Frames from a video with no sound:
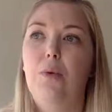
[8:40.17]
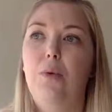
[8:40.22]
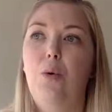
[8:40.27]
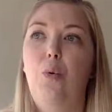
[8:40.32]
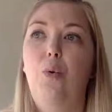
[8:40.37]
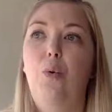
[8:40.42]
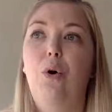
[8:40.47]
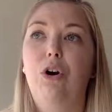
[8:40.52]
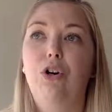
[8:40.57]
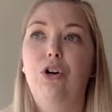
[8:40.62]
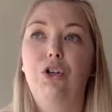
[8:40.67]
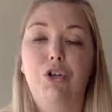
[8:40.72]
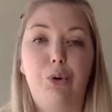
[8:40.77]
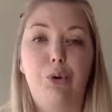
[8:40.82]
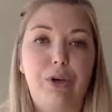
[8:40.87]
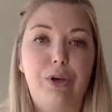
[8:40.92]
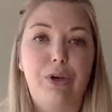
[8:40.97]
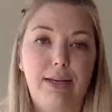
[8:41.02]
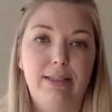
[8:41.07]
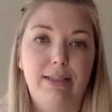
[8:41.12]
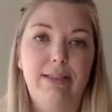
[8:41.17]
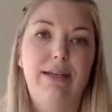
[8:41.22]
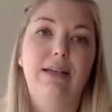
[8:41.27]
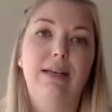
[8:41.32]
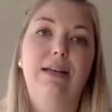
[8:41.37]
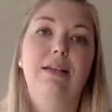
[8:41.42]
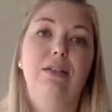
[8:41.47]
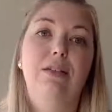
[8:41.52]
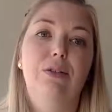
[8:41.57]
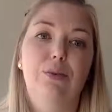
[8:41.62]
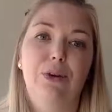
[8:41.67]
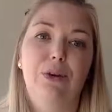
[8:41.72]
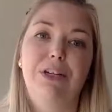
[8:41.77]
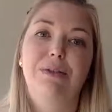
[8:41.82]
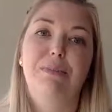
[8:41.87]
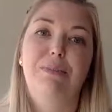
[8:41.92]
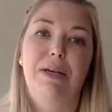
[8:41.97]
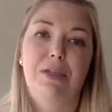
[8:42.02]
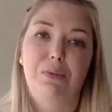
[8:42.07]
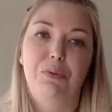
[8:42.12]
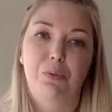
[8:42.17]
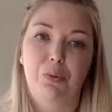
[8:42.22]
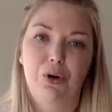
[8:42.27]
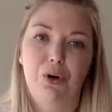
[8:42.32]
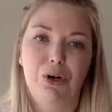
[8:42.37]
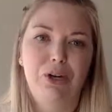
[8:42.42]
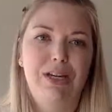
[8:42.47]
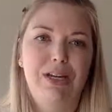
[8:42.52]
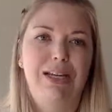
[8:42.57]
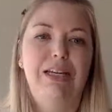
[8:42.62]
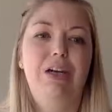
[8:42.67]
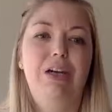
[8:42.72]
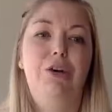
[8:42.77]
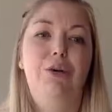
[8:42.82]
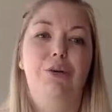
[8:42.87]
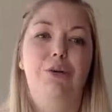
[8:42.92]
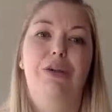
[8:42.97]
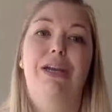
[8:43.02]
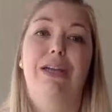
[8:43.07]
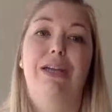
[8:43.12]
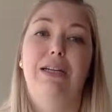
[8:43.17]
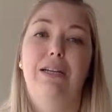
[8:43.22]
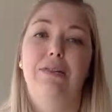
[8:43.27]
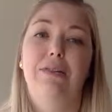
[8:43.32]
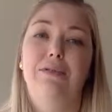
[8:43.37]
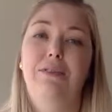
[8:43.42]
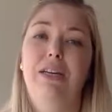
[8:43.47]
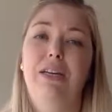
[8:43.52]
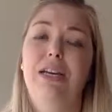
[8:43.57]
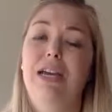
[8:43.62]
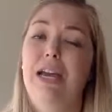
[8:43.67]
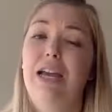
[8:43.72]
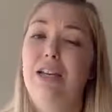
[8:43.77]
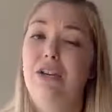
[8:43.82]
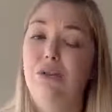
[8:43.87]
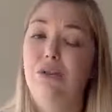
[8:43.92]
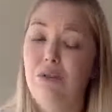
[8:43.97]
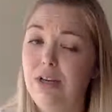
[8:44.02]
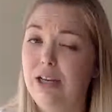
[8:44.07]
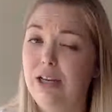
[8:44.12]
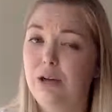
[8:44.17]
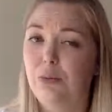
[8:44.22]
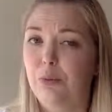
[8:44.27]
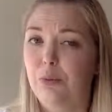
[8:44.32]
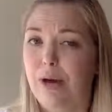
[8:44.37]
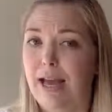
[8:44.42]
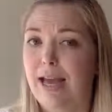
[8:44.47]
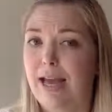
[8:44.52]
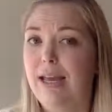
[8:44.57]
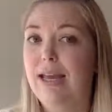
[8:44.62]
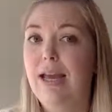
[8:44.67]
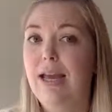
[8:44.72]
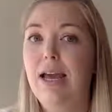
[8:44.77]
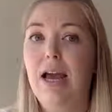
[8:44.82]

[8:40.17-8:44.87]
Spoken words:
or showcasing Squarespace work in a creative and unique way.